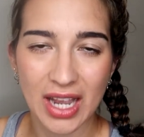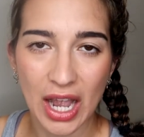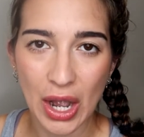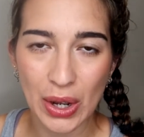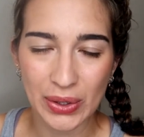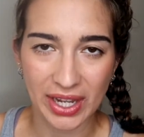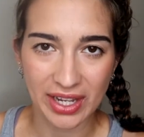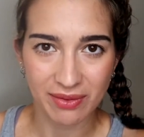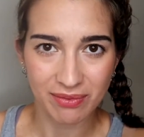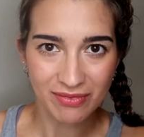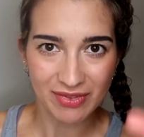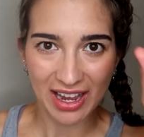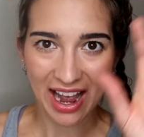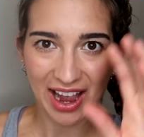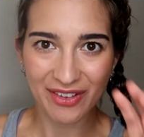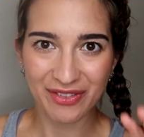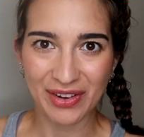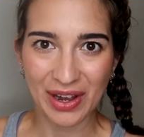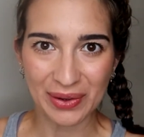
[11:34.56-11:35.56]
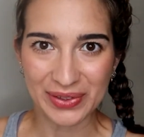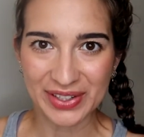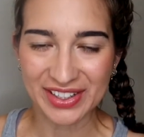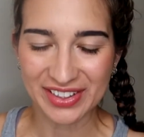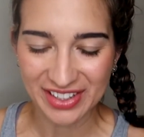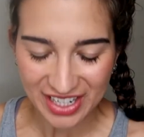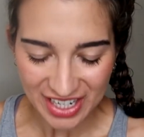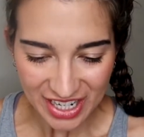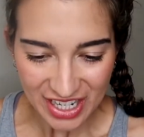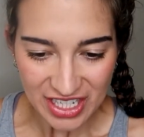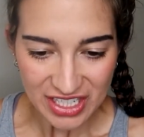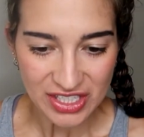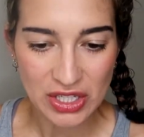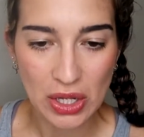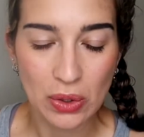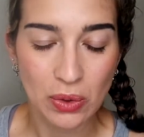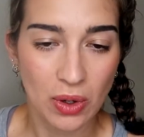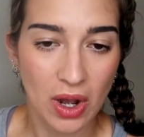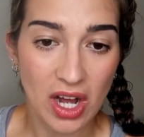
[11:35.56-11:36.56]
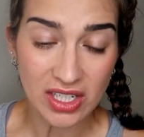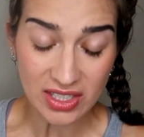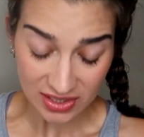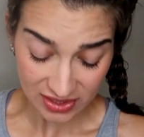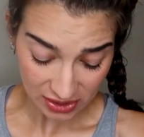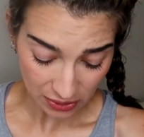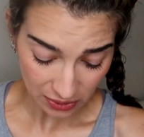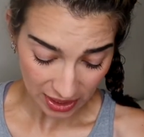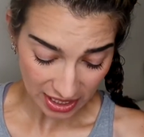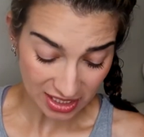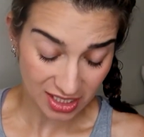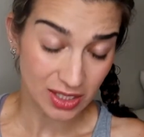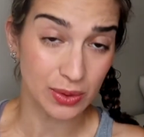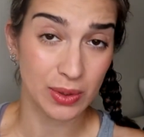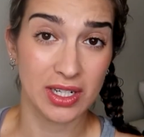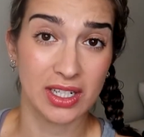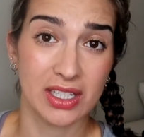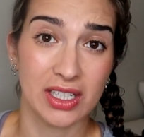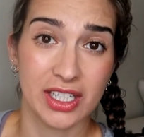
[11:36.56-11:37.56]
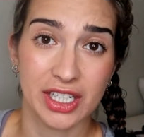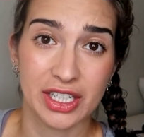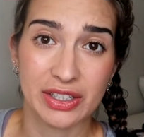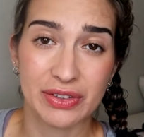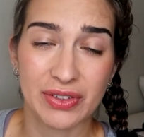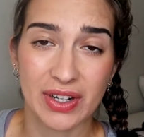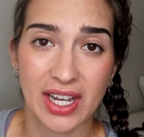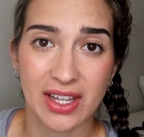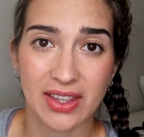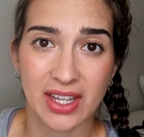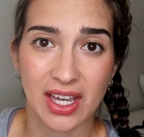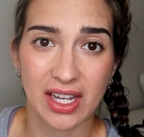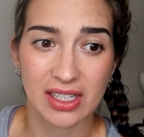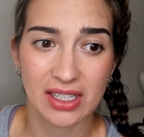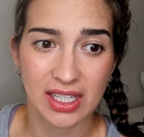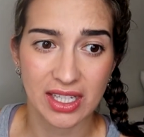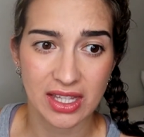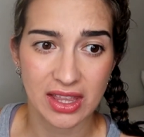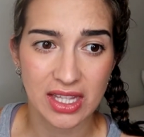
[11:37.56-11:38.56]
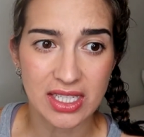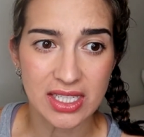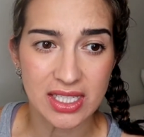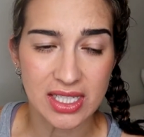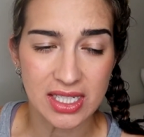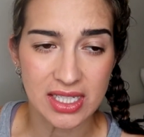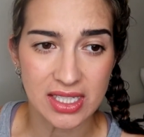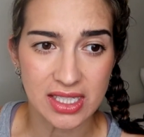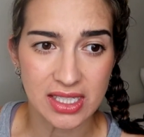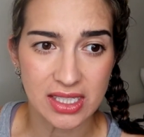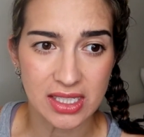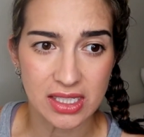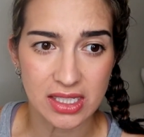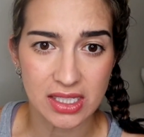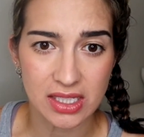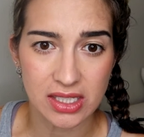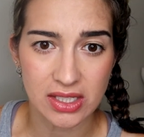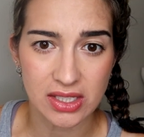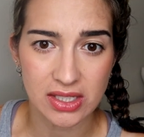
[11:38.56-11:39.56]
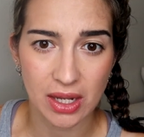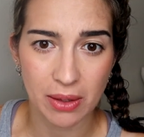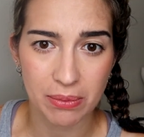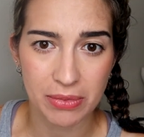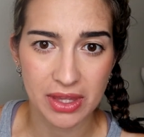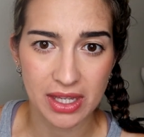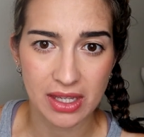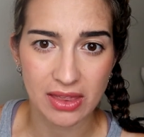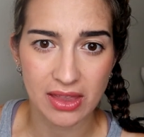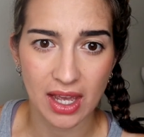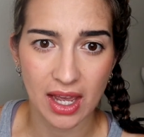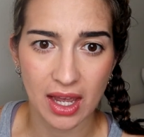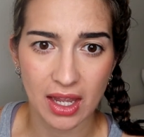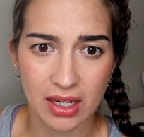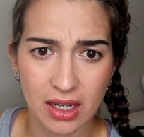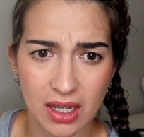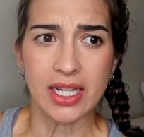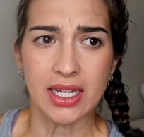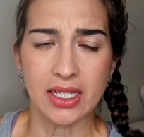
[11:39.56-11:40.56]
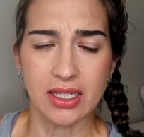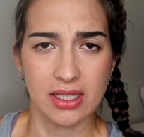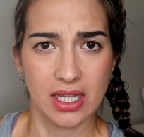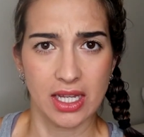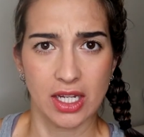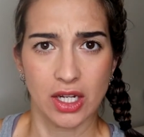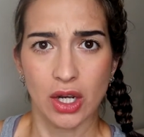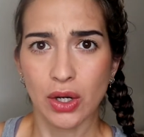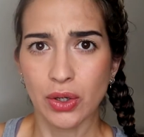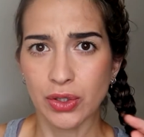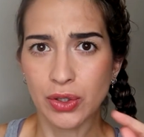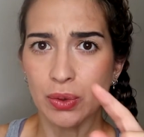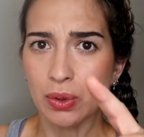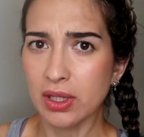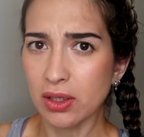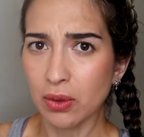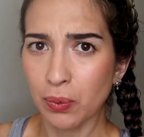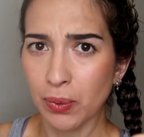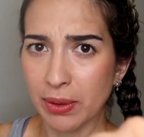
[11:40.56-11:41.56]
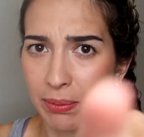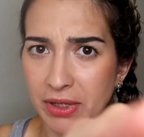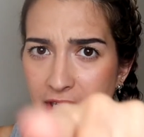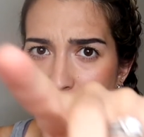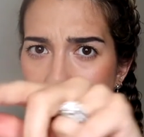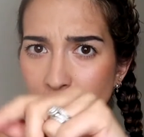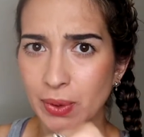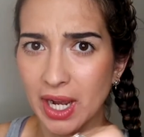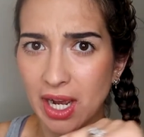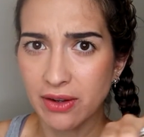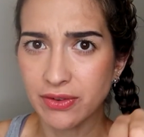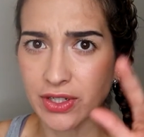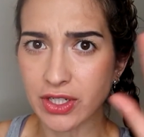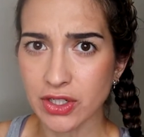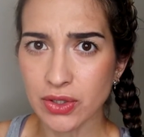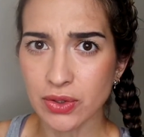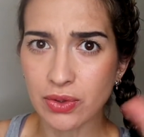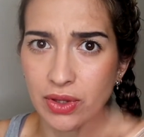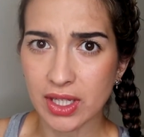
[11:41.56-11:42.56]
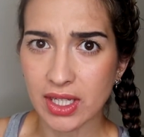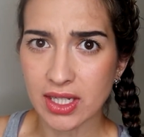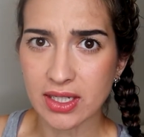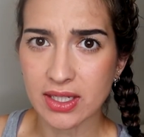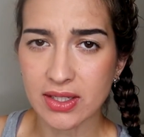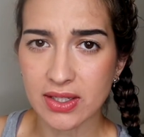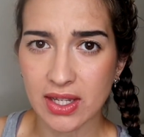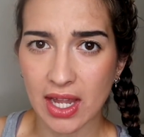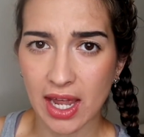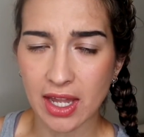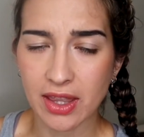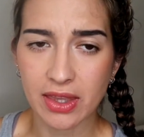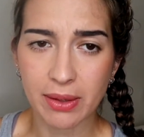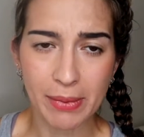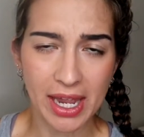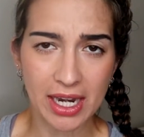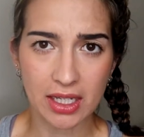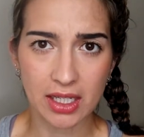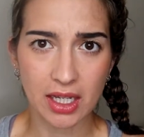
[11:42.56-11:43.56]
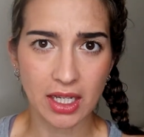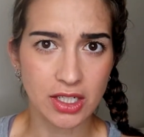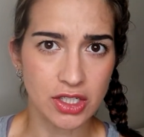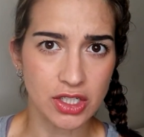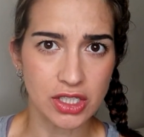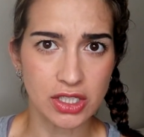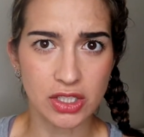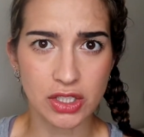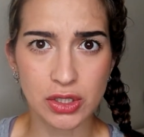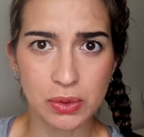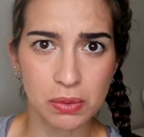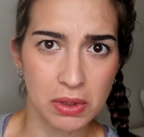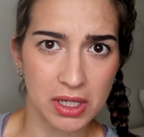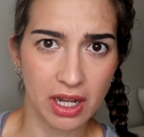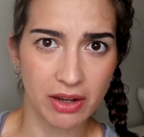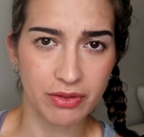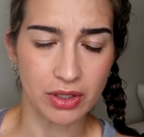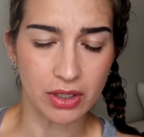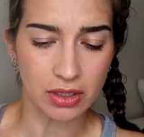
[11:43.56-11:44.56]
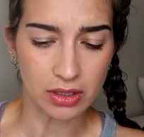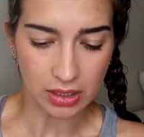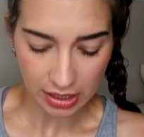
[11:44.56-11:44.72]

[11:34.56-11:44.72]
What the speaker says: Okay, I found it. So also, I just want to clarify that, like, this isn't something that is like, oh, you little women, you have to do this, and the men can just do whatever.